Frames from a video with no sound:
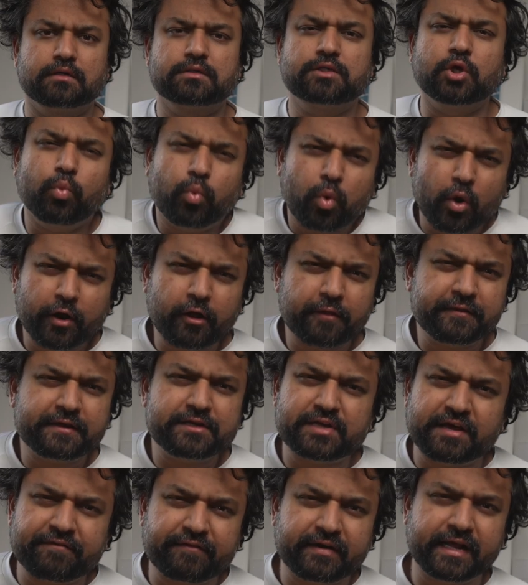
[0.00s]
So what are
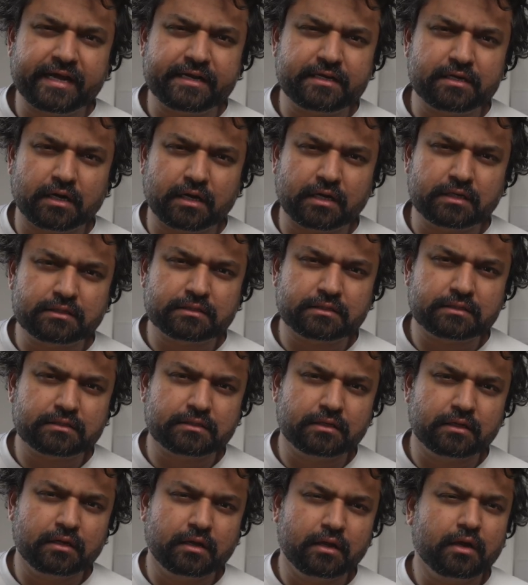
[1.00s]
these everyday
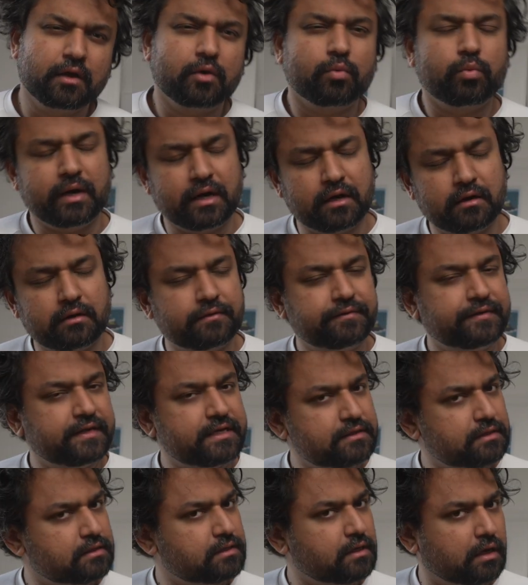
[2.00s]
tasks? Well,
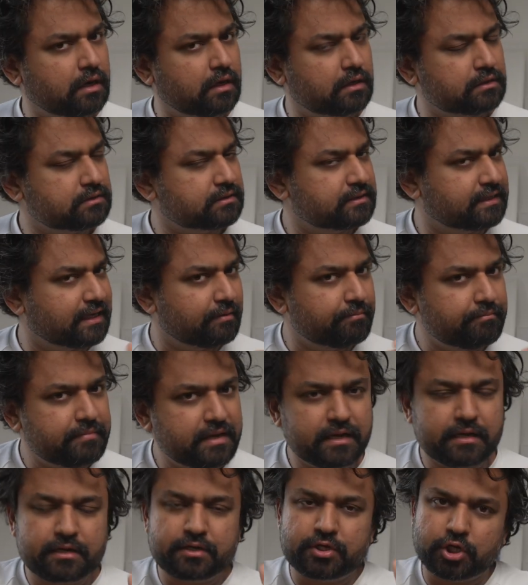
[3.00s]
these are tasks that
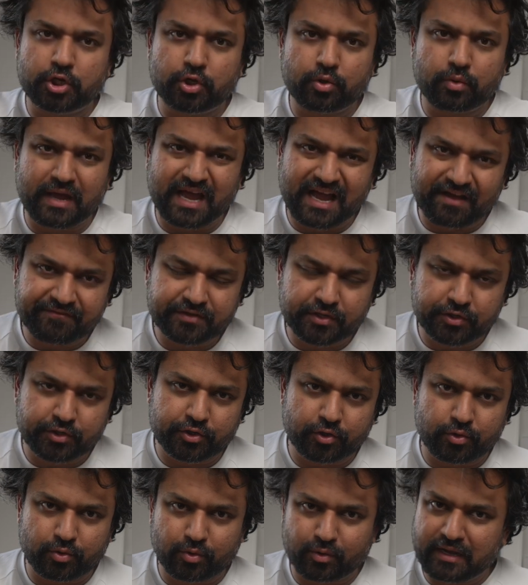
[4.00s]
me and you have to
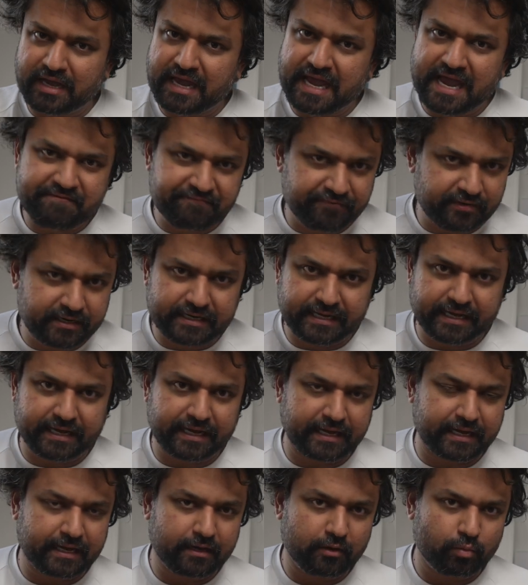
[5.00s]
do every
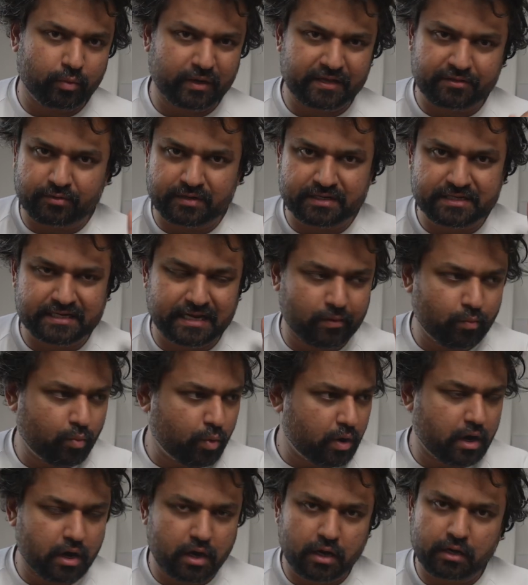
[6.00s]
day, whether it's at
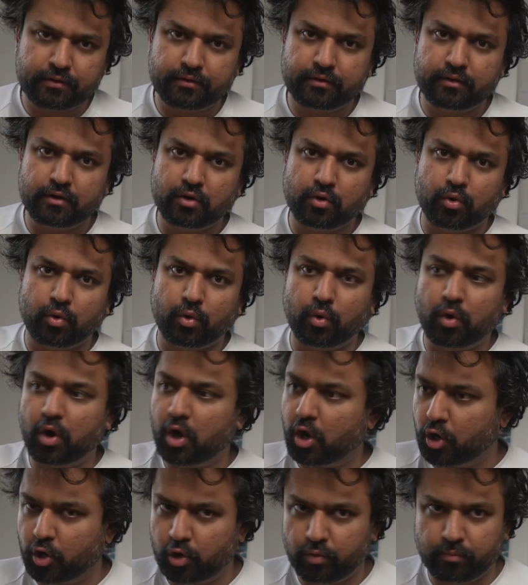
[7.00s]
work or
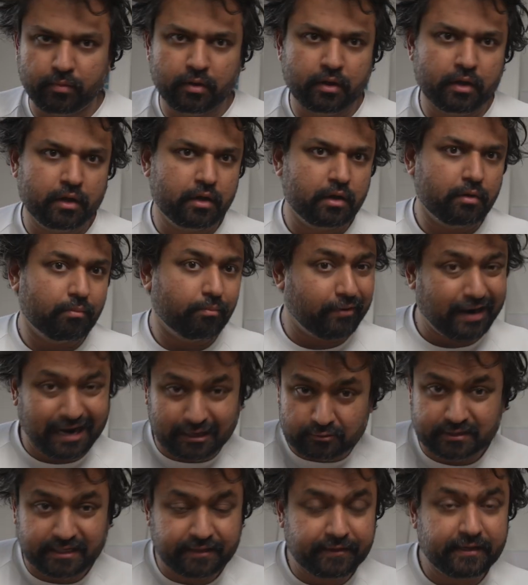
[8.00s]
home,
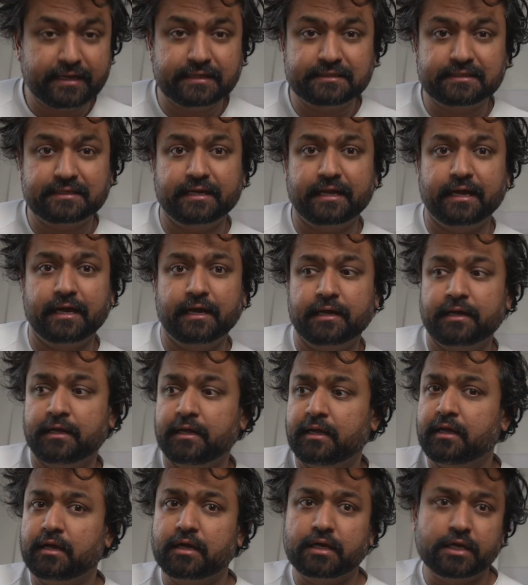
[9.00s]
browsing the internet,
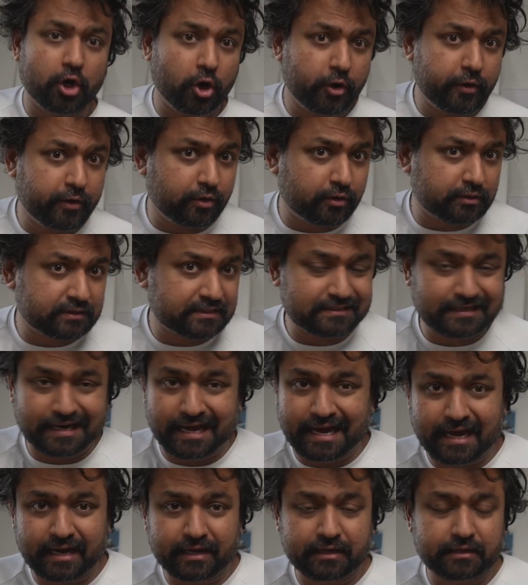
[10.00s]
going on
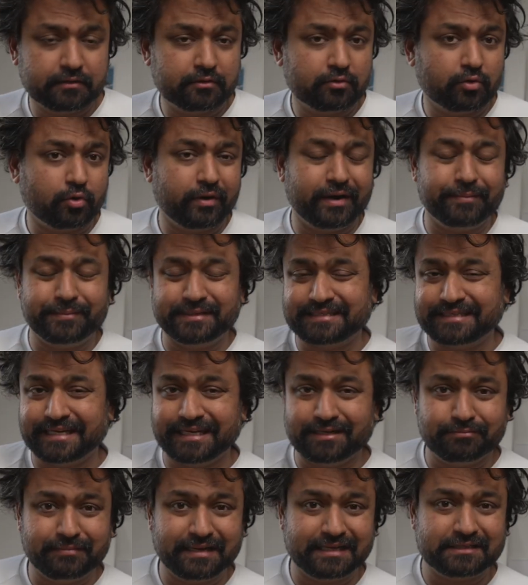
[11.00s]
Slack or
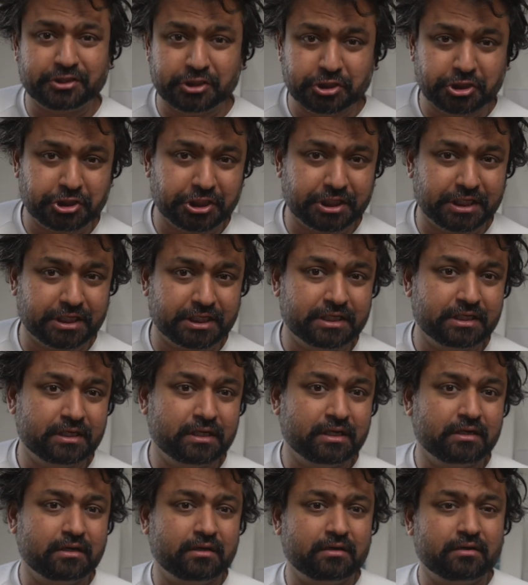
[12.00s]
MSN Messenger
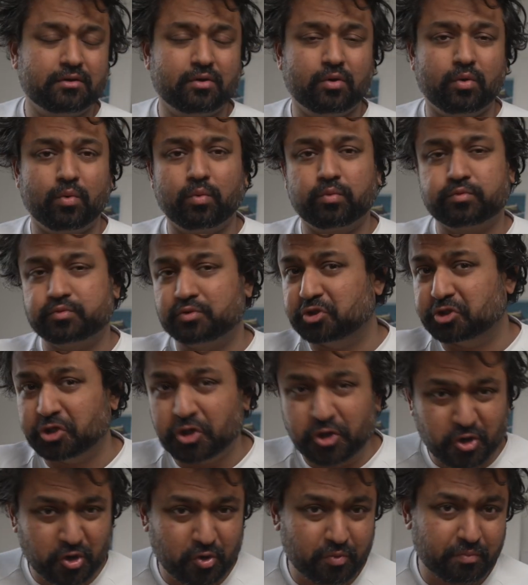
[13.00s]
or
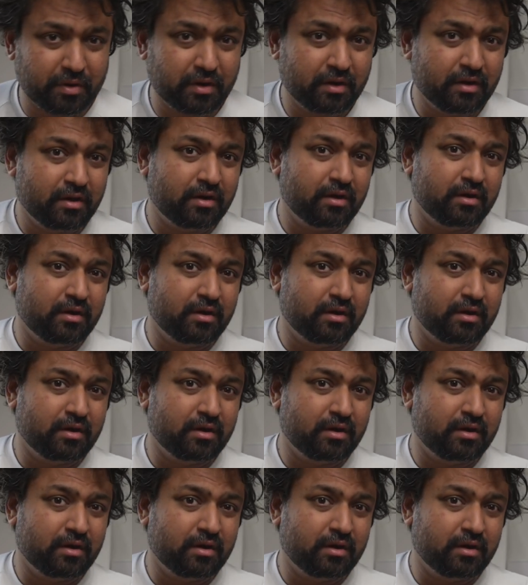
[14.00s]
Zoom,